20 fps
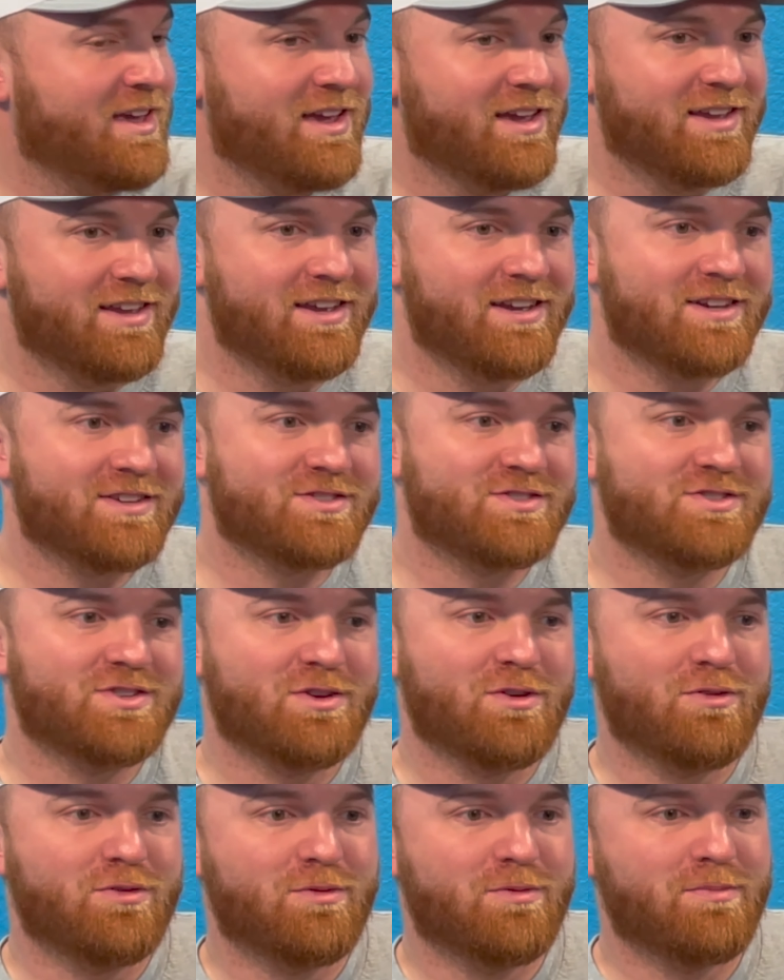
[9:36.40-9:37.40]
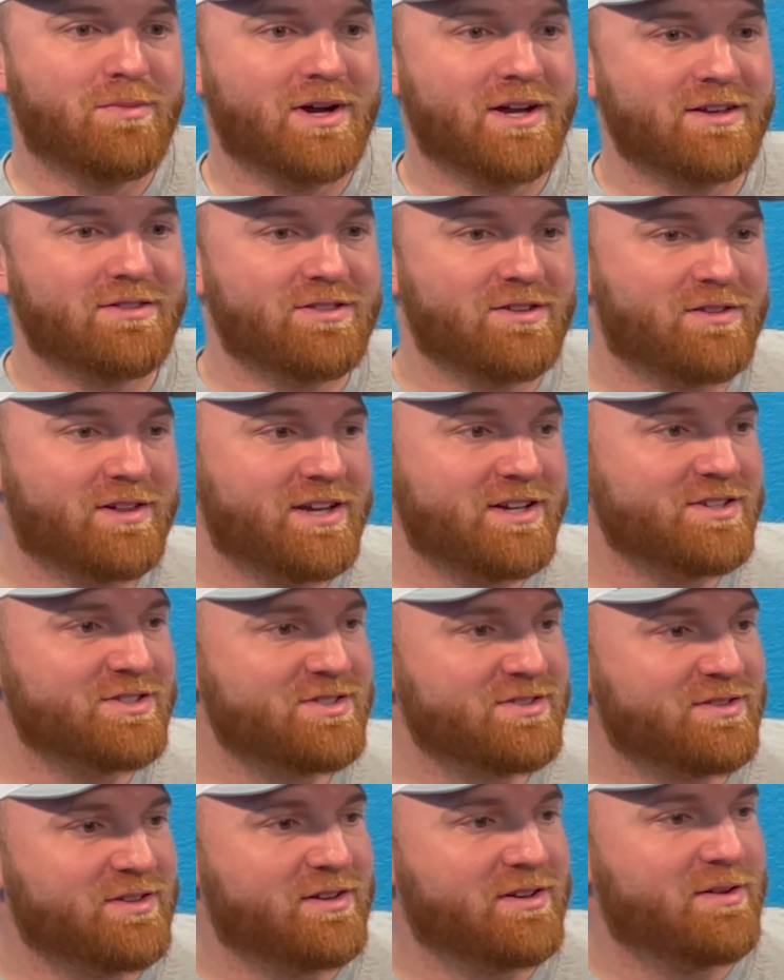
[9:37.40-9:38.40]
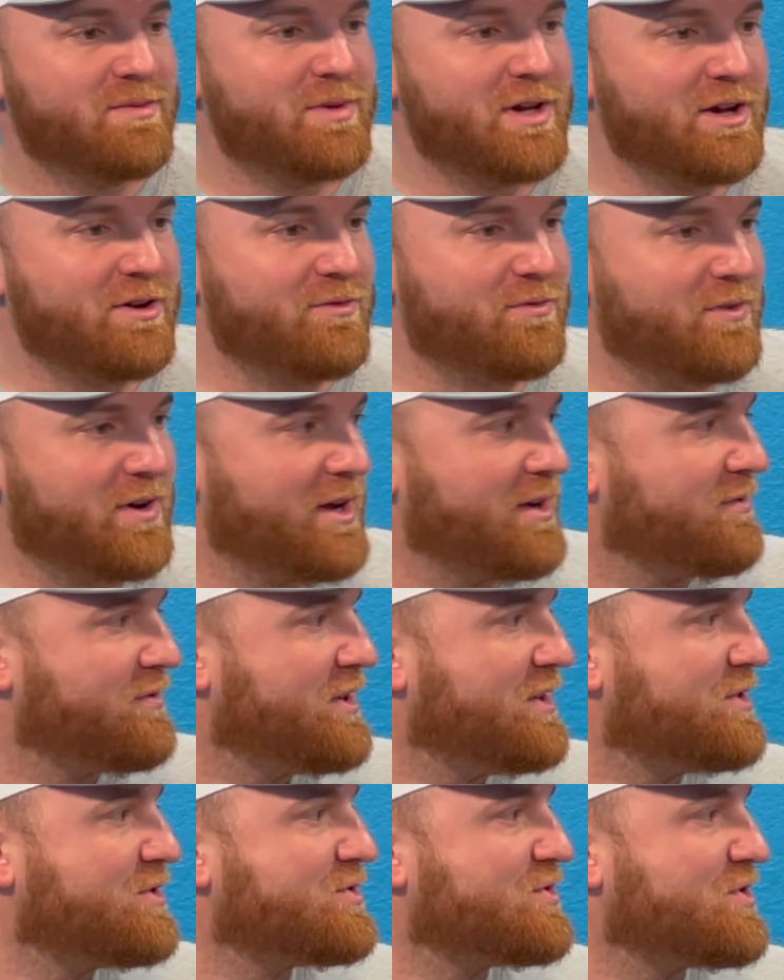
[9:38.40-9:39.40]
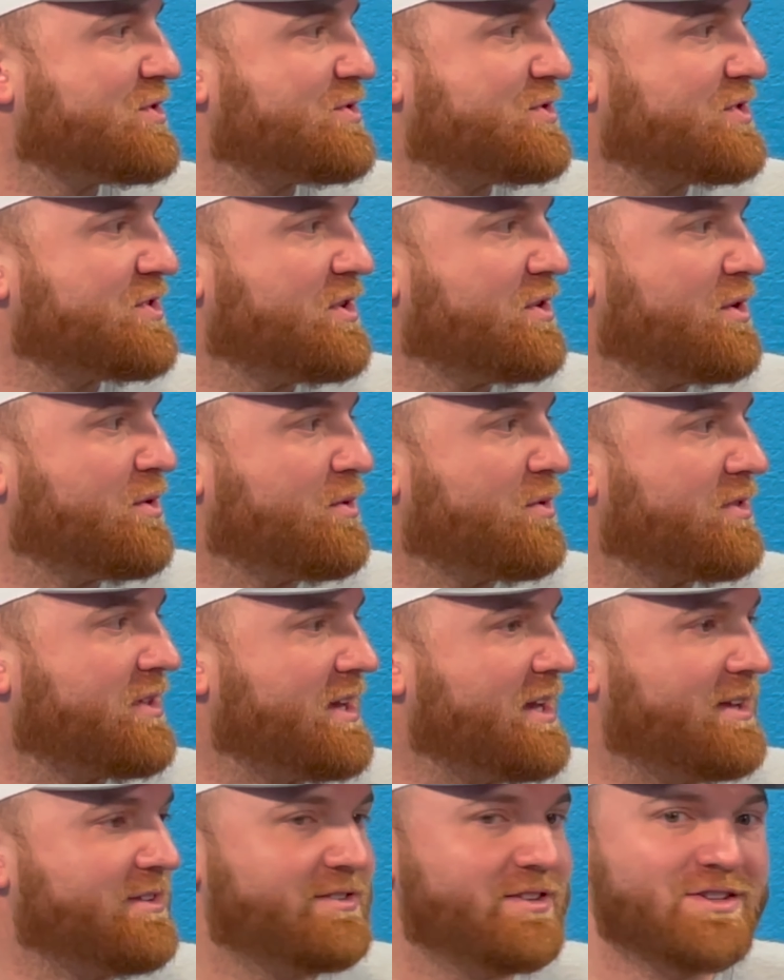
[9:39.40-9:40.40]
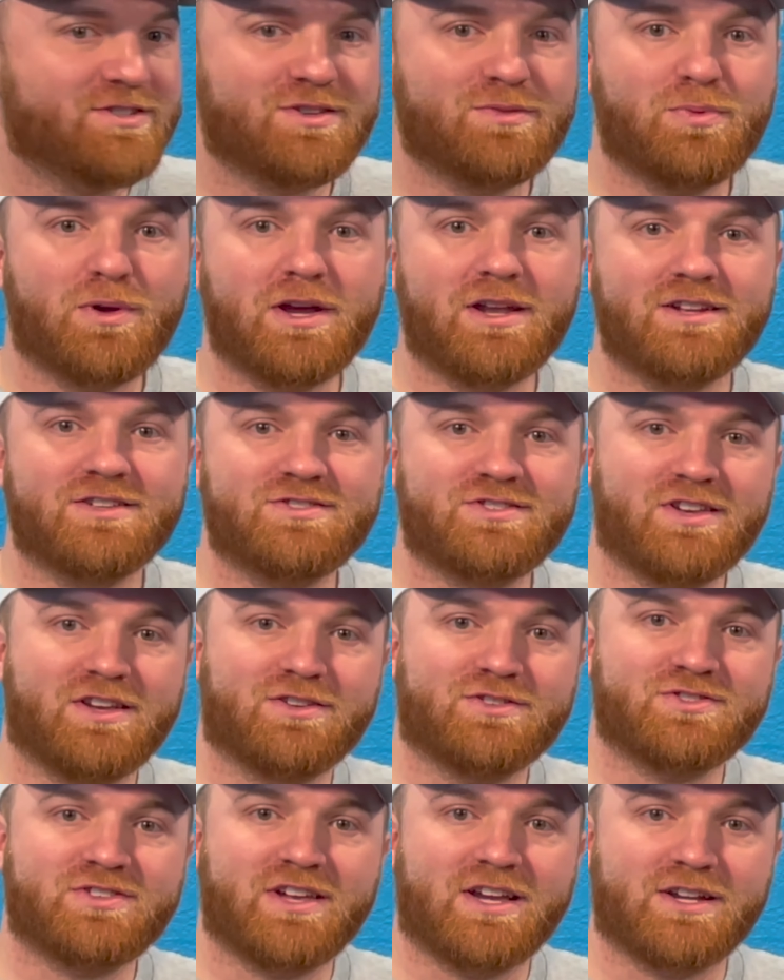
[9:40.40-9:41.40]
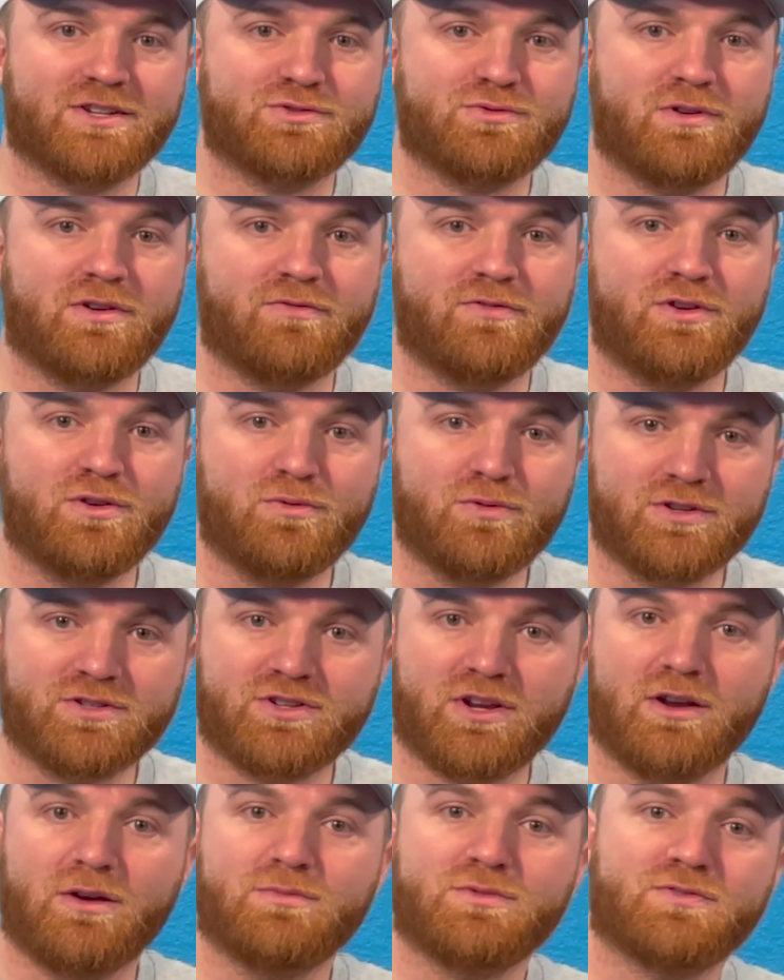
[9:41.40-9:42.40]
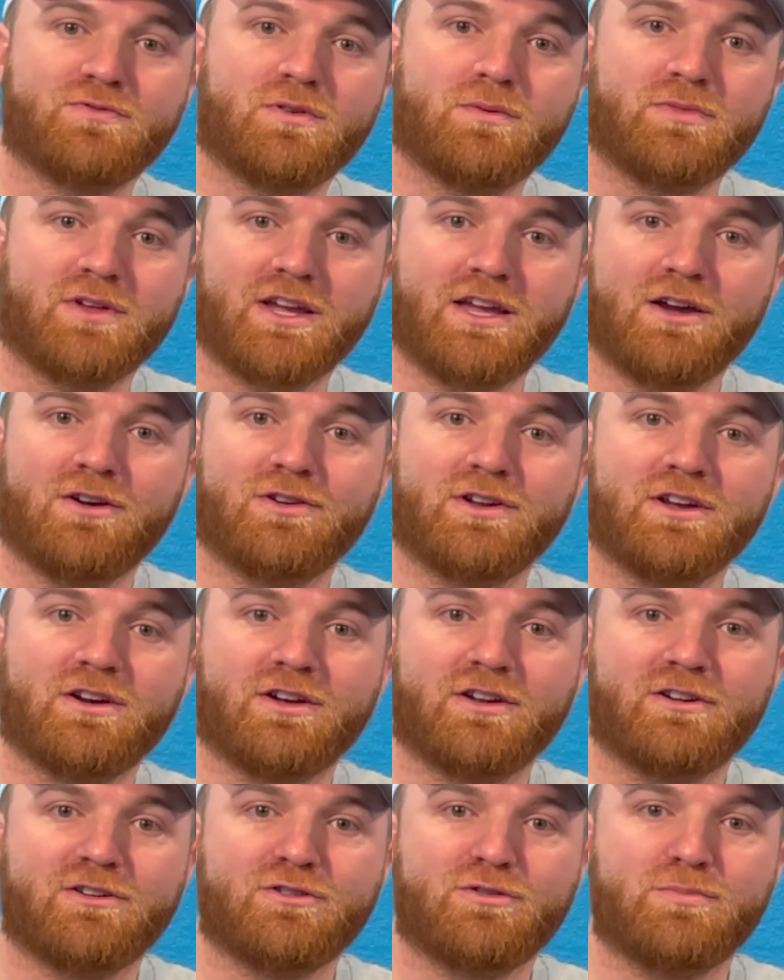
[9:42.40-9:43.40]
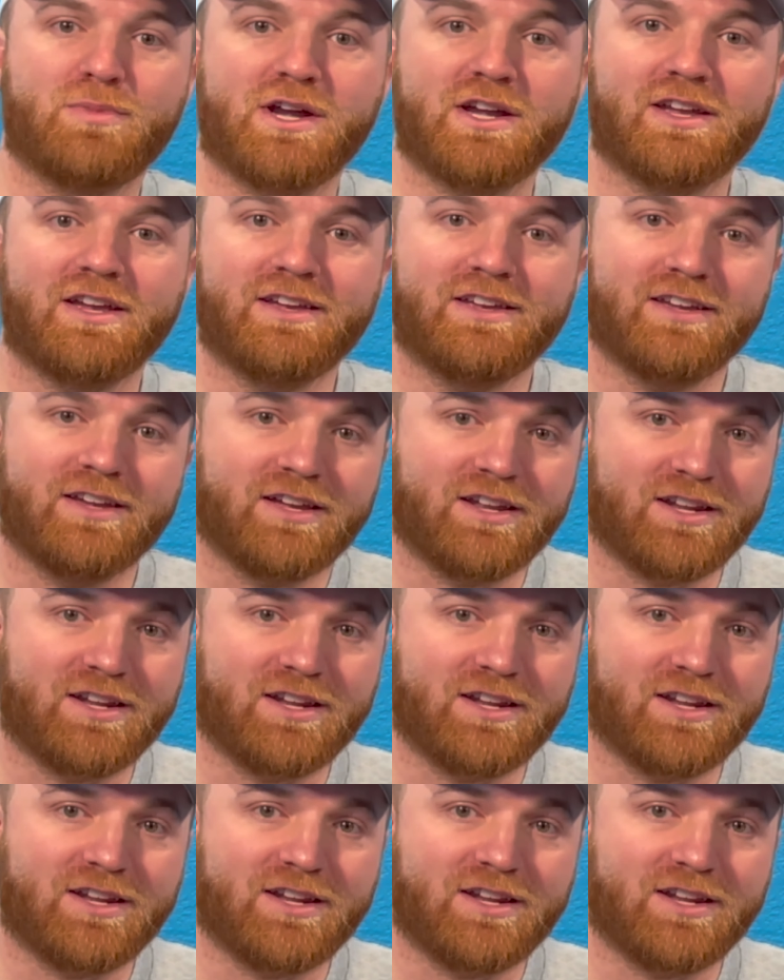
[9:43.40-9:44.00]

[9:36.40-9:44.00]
Yeah, so Mike, the last about 5 years or so, the anticipated sales tax revenue, which comes from the county auditor Becky Kidd,